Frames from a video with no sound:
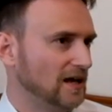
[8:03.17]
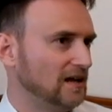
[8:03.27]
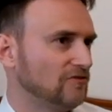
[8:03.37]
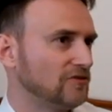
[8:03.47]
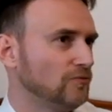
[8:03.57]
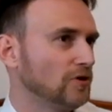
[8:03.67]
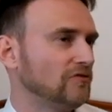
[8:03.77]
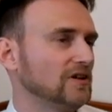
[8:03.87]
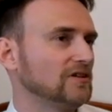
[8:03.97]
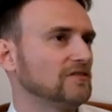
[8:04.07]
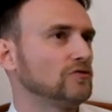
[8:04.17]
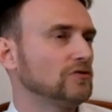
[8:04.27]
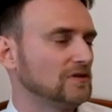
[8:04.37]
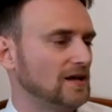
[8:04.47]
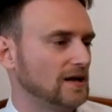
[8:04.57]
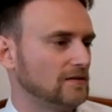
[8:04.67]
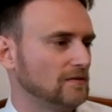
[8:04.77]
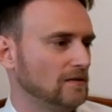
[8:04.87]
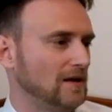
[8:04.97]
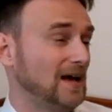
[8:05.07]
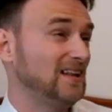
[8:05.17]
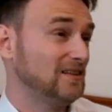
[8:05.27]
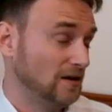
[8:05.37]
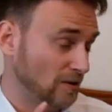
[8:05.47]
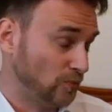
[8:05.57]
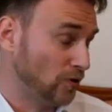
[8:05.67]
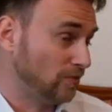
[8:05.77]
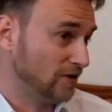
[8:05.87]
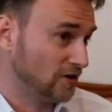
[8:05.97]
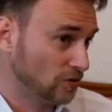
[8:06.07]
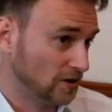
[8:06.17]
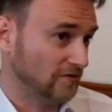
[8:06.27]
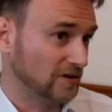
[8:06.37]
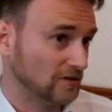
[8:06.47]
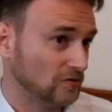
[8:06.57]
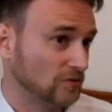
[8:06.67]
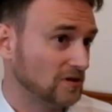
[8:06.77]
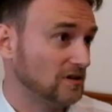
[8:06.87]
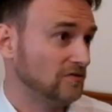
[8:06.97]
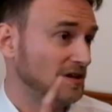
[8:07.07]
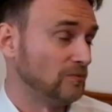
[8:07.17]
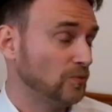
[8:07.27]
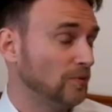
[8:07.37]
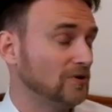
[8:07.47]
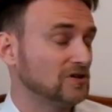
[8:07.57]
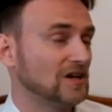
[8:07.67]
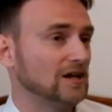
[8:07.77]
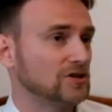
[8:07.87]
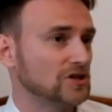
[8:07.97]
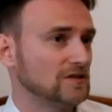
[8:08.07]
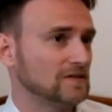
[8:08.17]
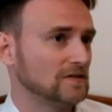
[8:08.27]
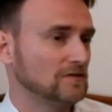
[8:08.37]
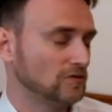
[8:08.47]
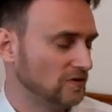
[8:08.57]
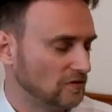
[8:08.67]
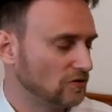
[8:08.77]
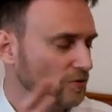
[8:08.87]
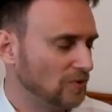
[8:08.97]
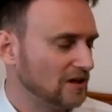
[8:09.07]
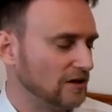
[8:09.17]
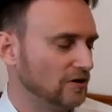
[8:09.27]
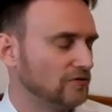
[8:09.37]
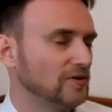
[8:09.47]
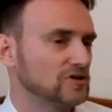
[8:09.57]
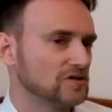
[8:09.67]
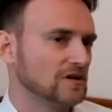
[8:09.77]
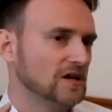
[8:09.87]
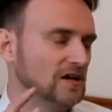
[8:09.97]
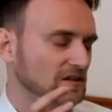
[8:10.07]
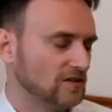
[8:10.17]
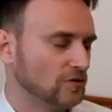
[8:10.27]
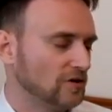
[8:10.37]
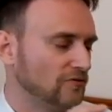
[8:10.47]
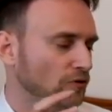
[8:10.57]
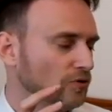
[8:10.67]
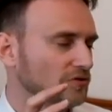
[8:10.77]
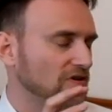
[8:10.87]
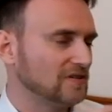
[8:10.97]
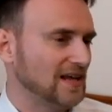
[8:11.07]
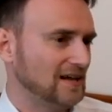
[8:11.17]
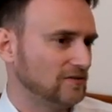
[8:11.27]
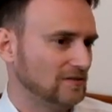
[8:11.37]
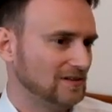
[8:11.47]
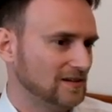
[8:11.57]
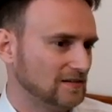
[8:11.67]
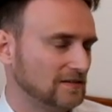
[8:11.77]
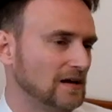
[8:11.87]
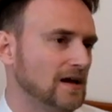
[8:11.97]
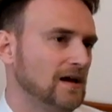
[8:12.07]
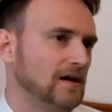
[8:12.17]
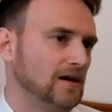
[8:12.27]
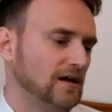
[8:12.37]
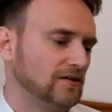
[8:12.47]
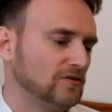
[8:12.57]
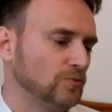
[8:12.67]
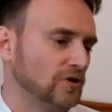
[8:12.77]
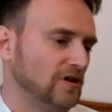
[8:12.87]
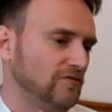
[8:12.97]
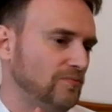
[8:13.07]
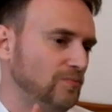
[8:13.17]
And if they would have understood that, and I probably could have understood that if they had proper intelligence, so it's not completely out of question, they could have focused attacks on this, and this would have